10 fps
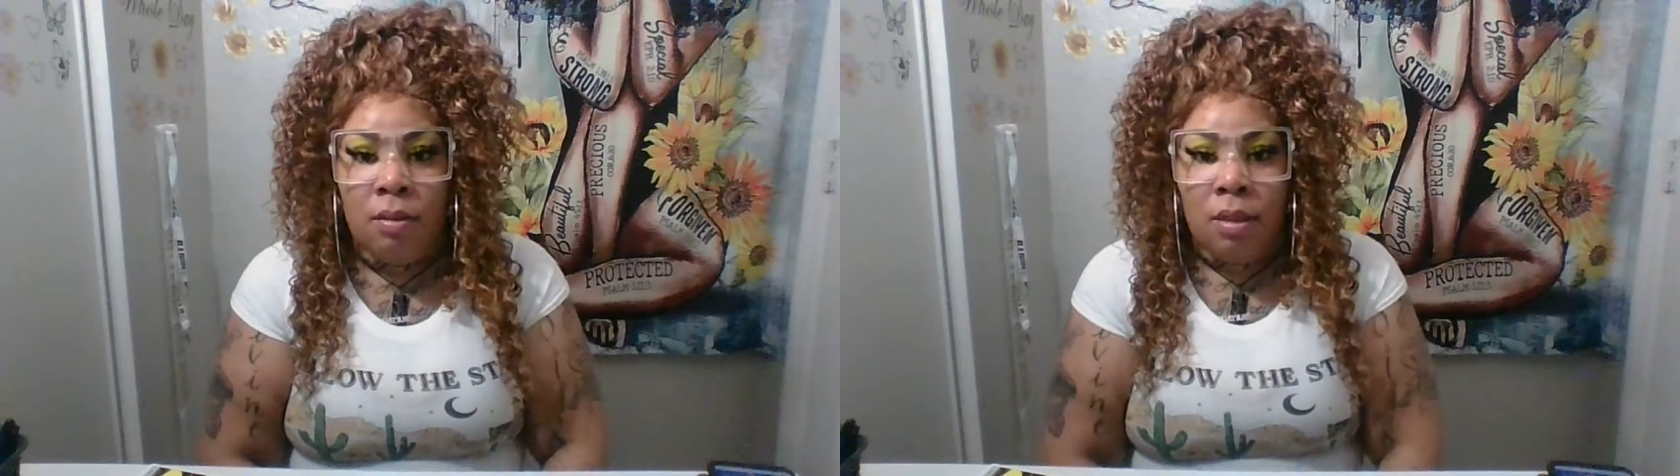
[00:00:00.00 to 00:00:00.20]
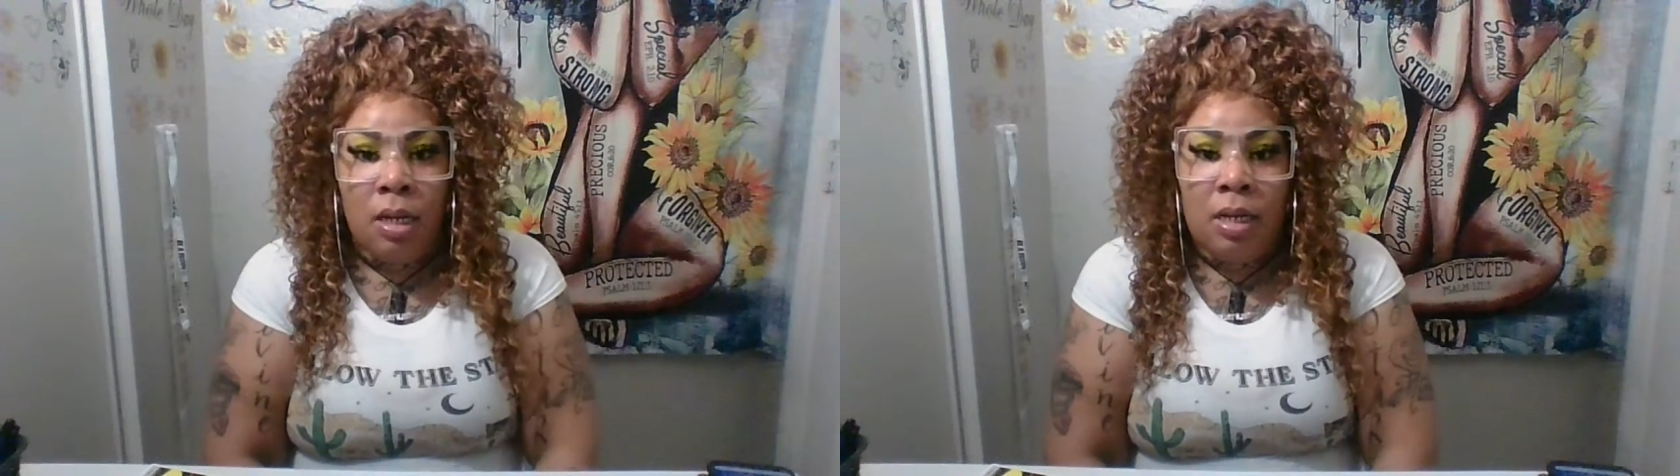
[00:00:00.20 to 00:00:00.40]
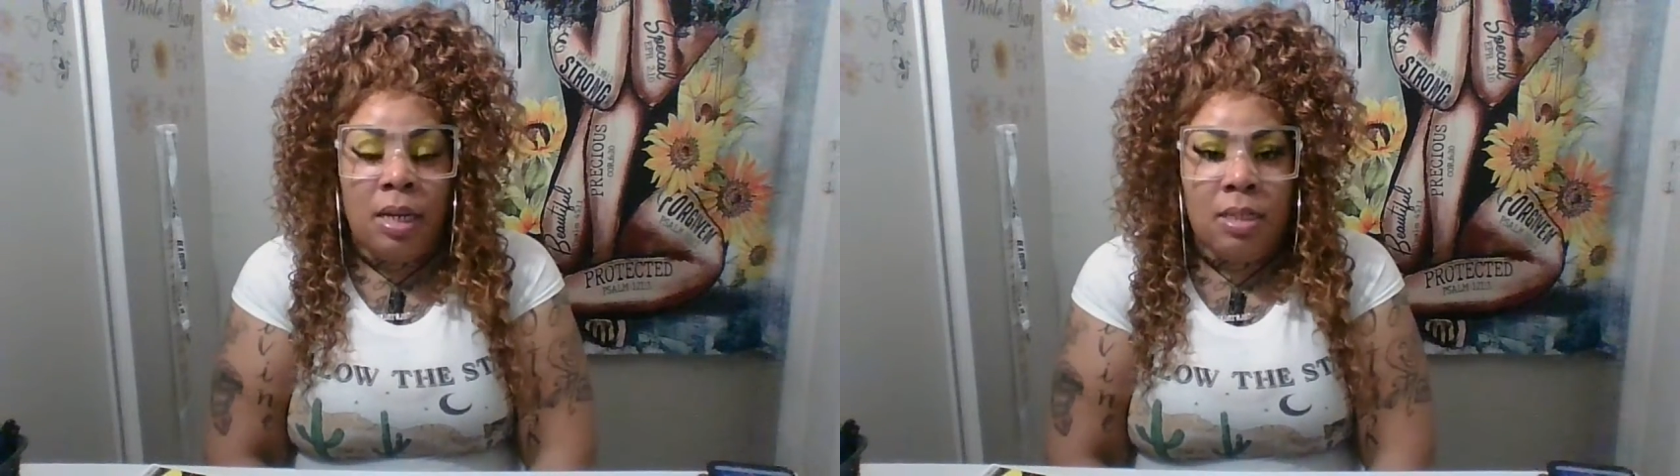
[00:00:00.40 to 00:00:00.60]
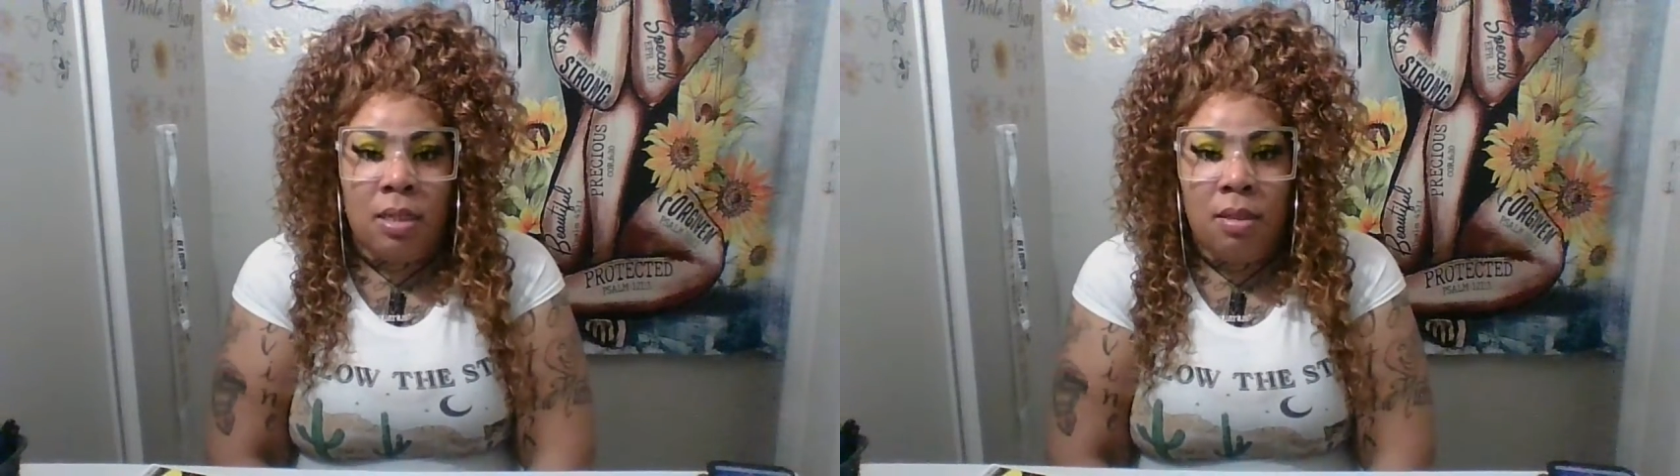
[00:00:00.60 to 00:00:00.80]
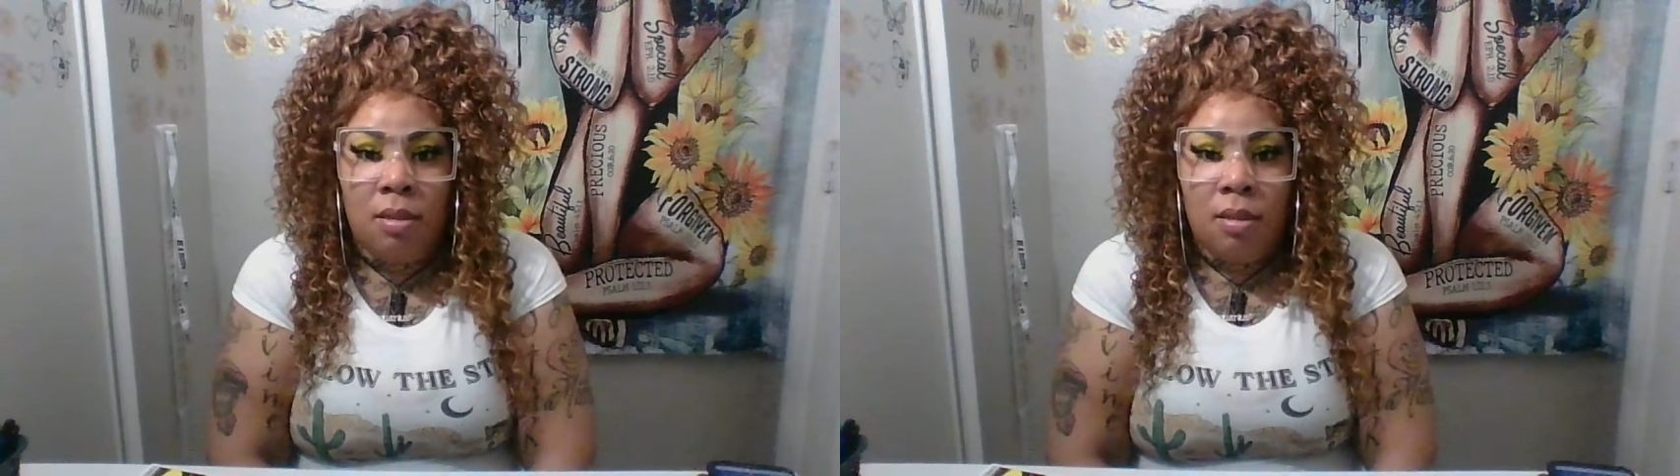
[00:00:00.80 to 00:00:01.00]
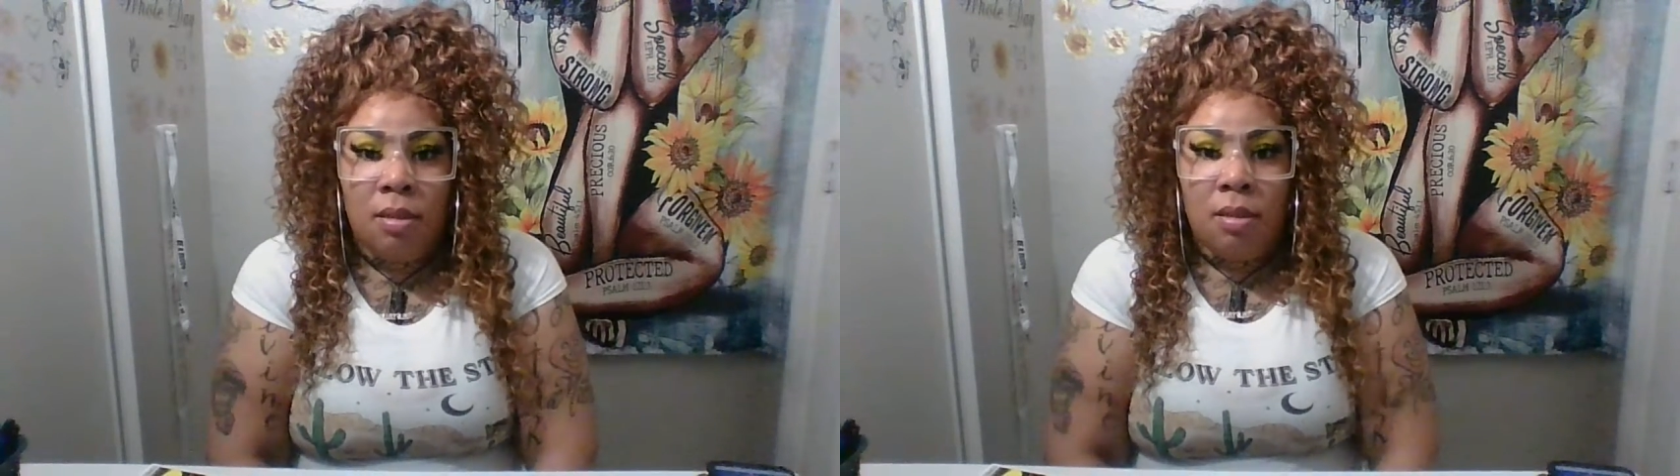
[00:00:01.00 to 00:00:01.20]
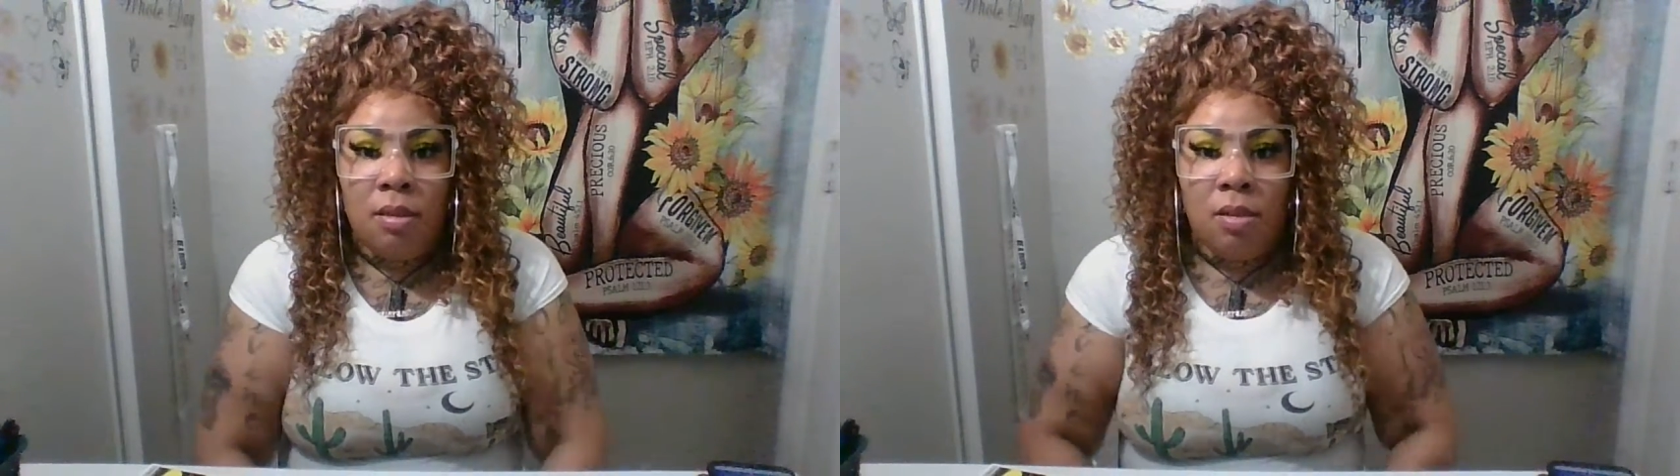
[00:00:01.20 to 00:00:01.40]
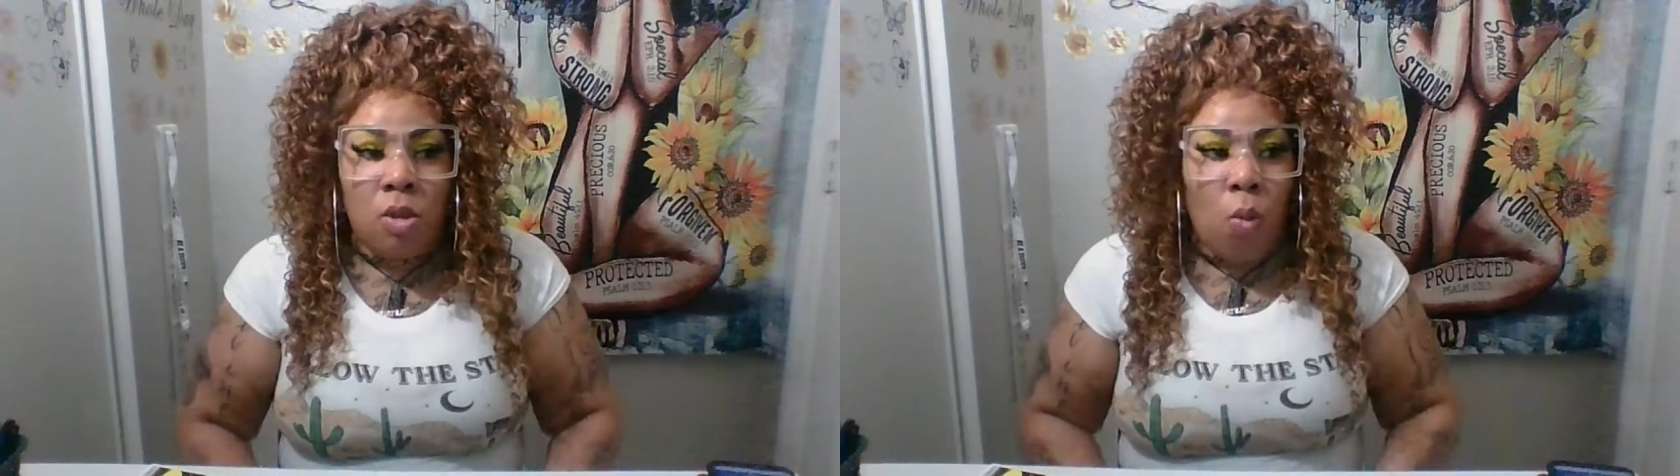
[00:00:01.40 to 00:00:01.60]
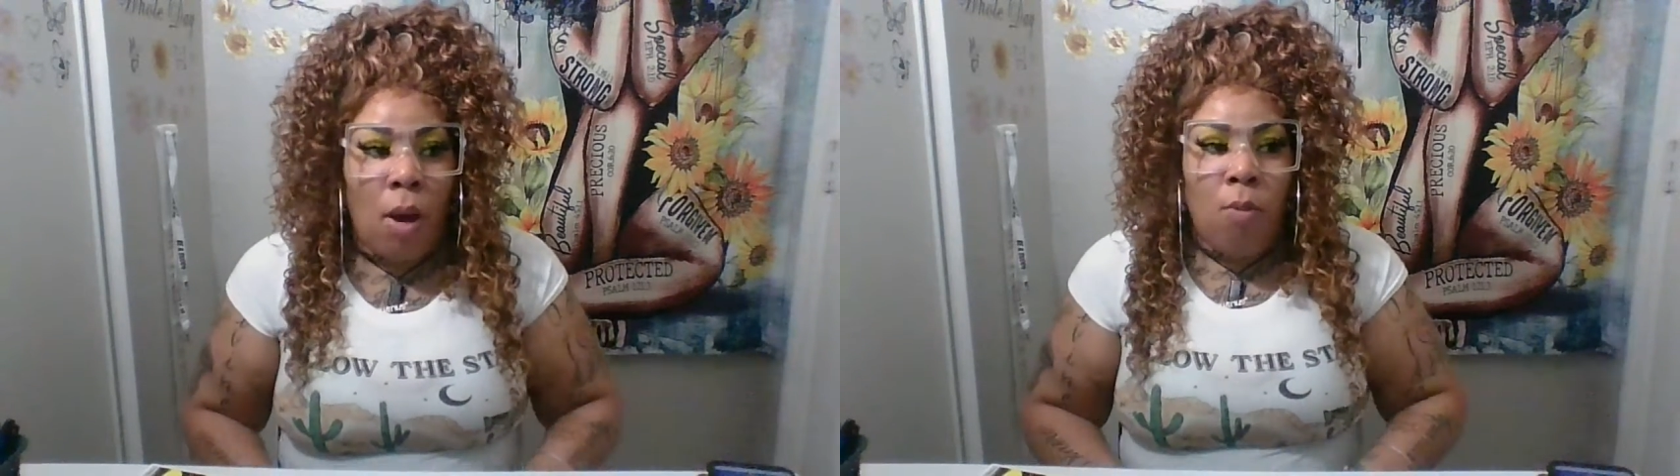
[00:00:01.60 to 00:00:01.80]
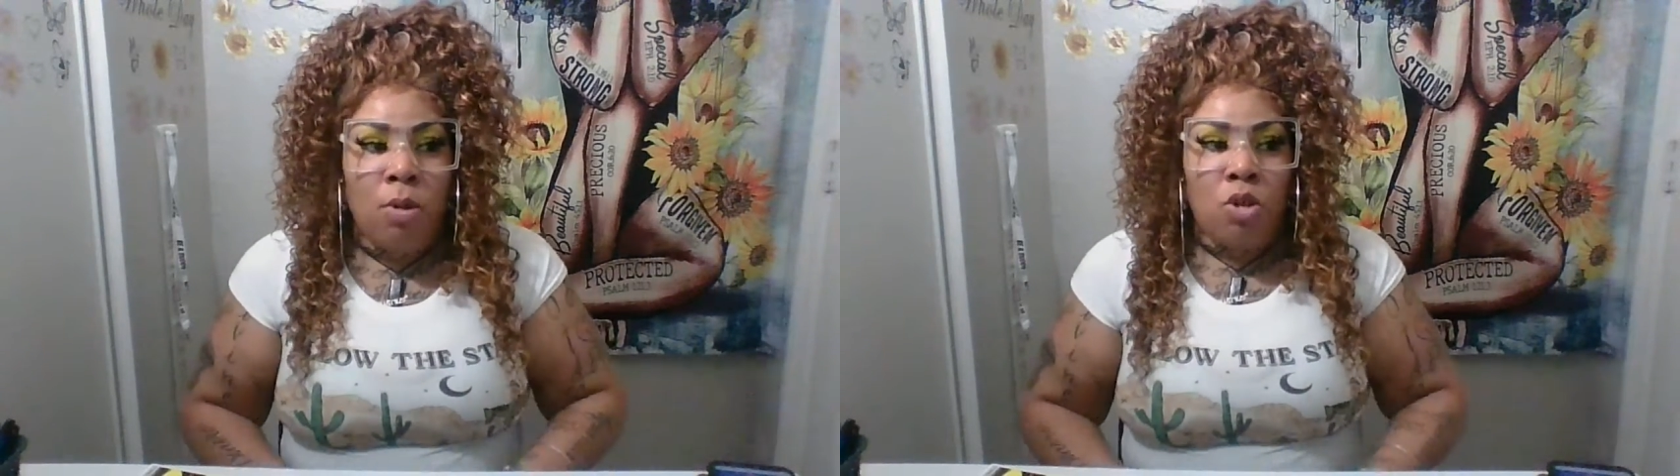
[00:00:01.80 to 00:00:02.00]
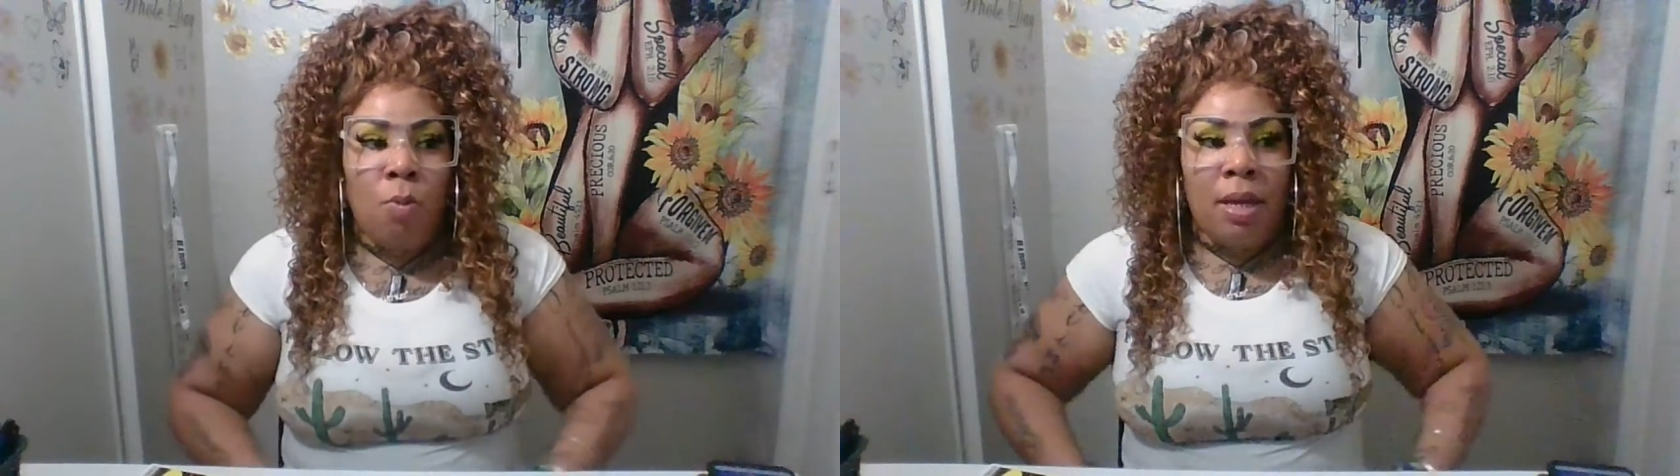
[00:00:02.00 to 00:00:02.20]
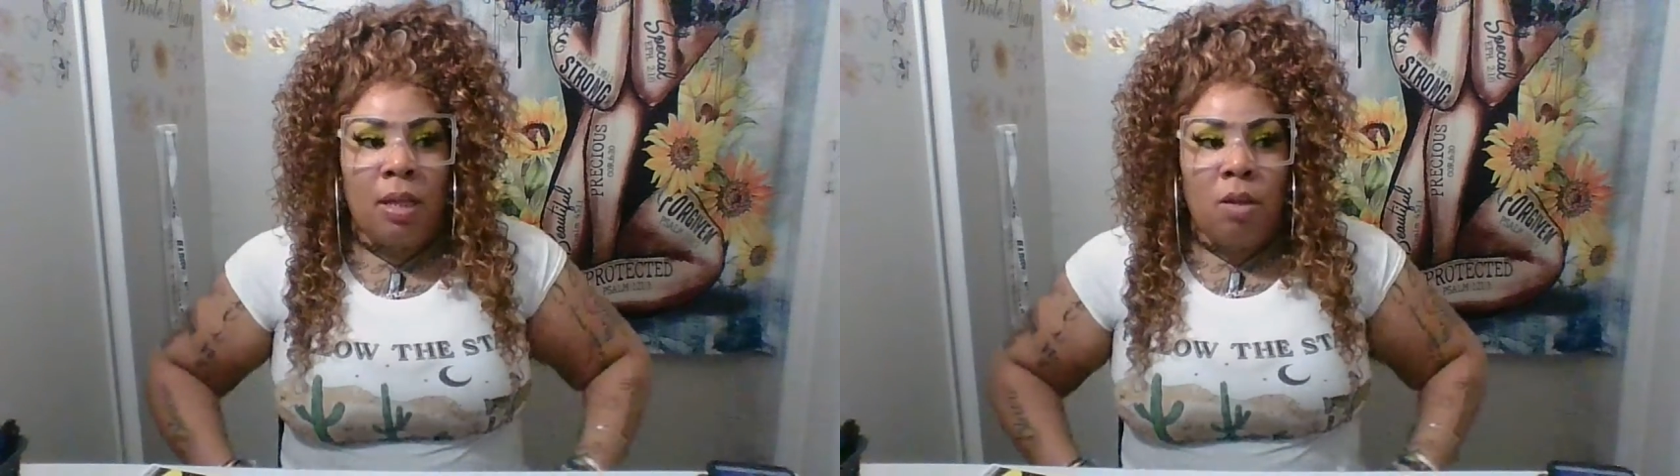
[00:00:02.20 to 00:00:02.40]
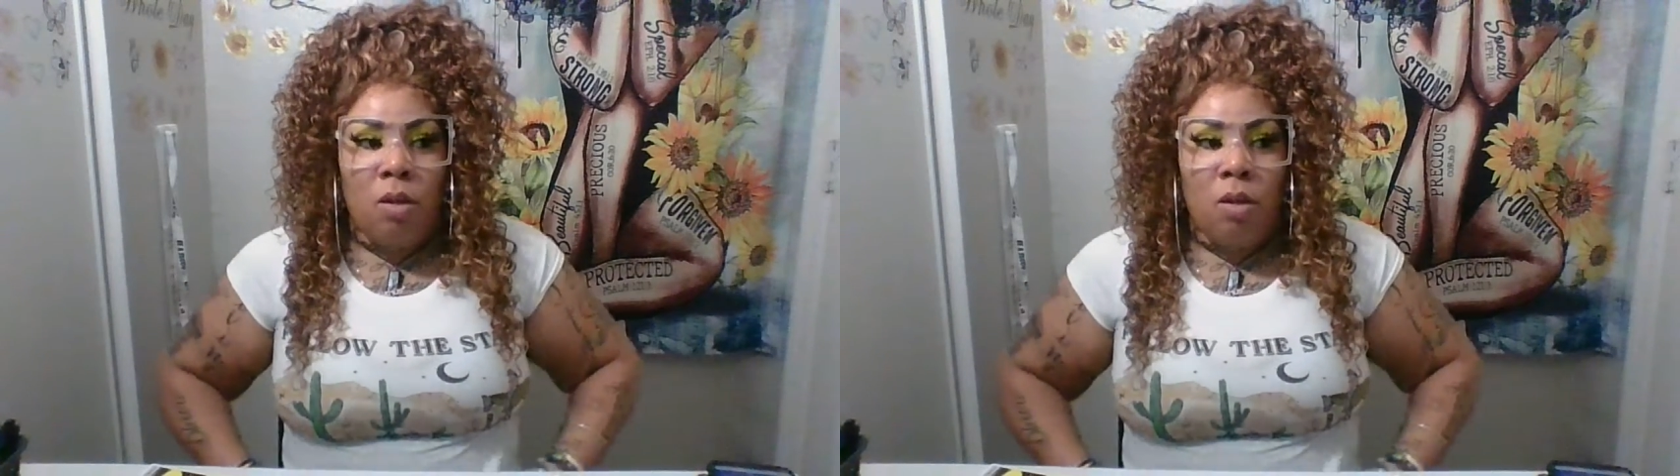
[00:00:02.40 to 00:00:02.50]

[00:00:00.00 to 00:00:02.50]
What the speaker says: He doesn't. So why would you make